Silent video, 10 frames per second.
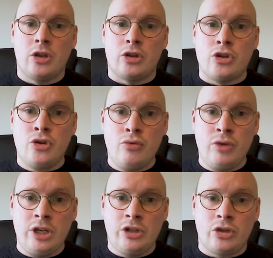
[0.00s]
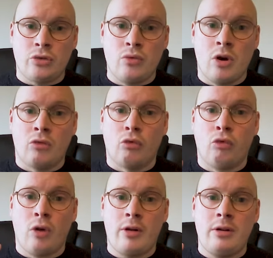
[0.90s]
You need to
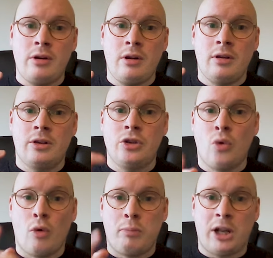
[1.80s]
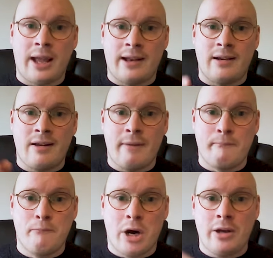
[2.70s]
run your plan
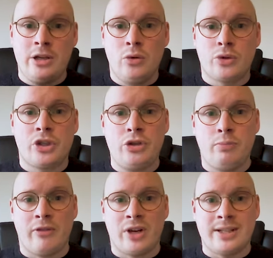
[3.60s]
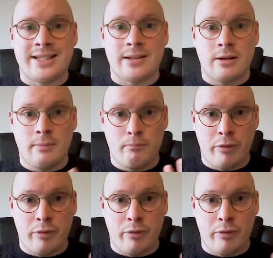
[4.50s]
by your supervisor